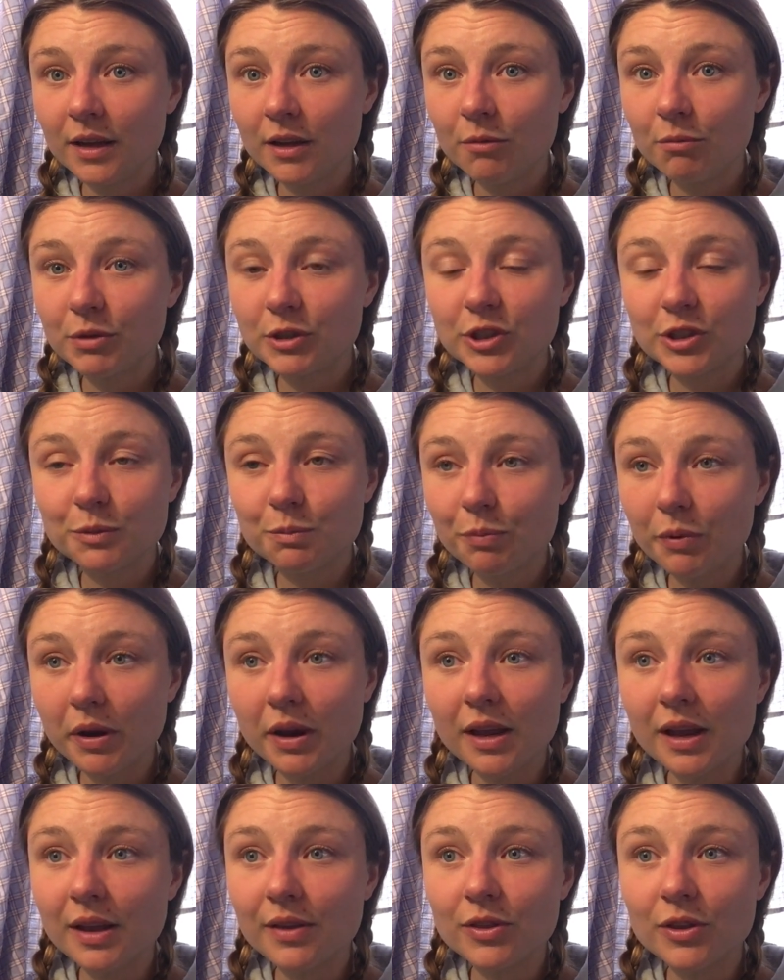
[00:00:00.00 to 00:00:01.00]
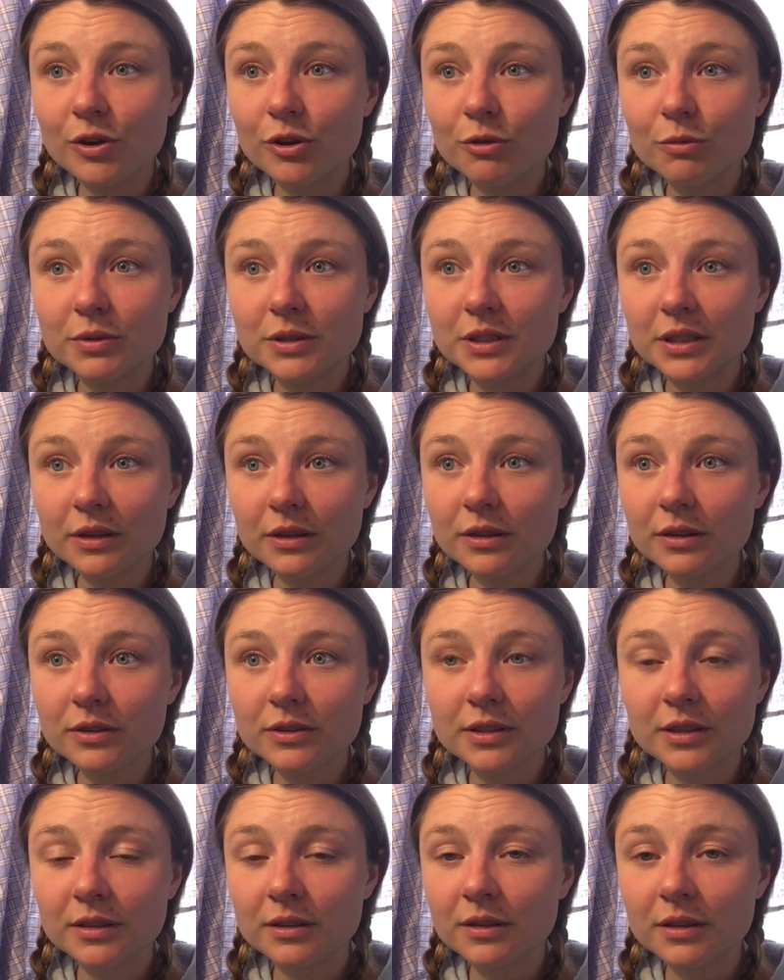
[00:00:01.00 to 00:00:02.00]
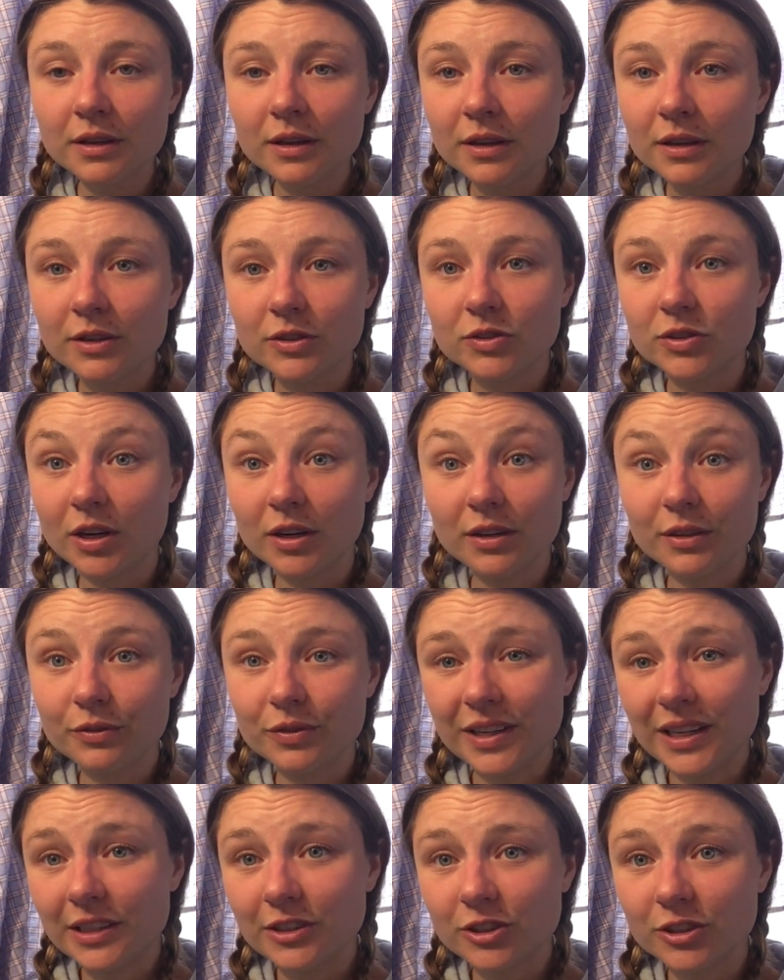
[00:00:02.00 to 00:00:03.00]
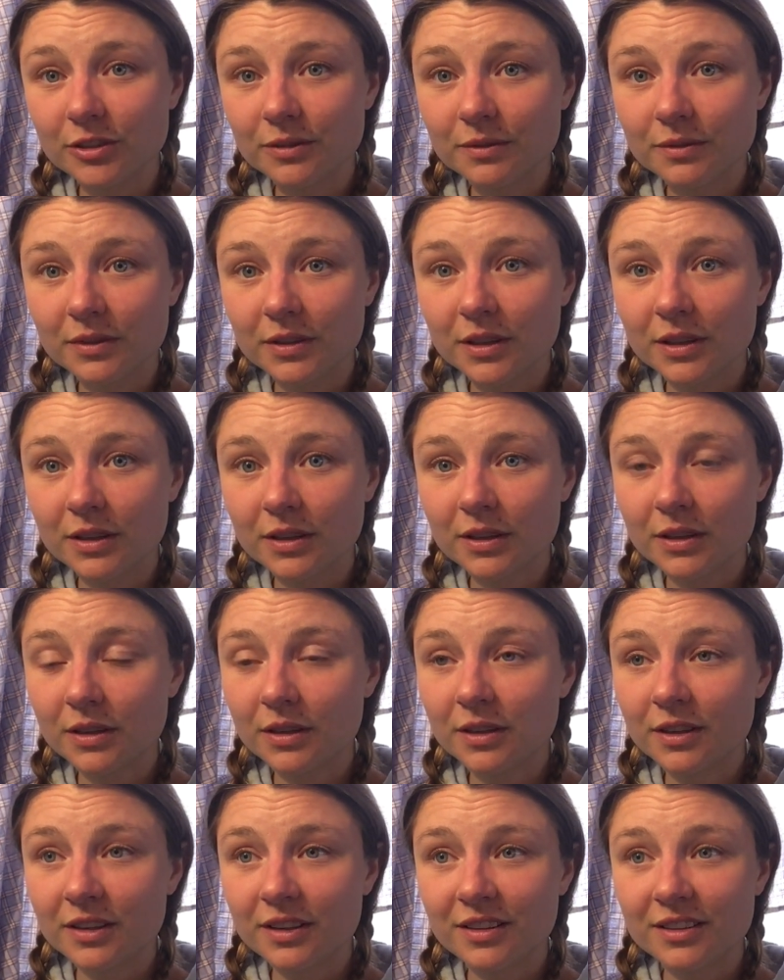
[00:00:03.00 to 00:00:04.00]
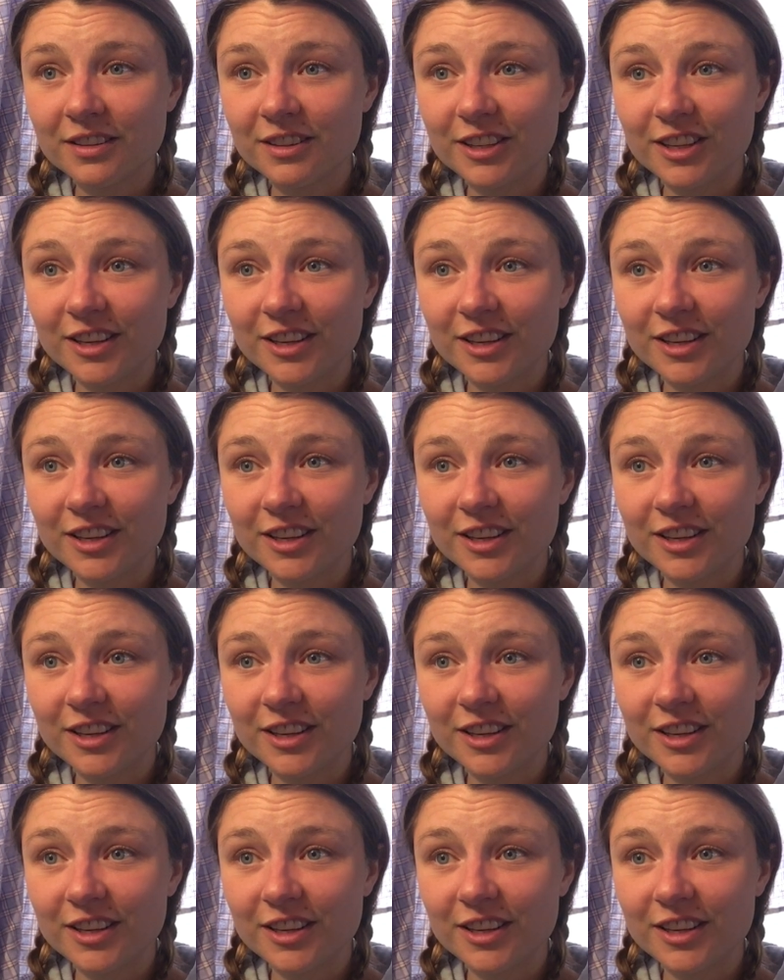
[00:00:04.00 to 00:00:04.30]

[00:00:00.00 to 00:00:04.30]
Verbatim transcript: but just bringing in the new materials and starting fresh. You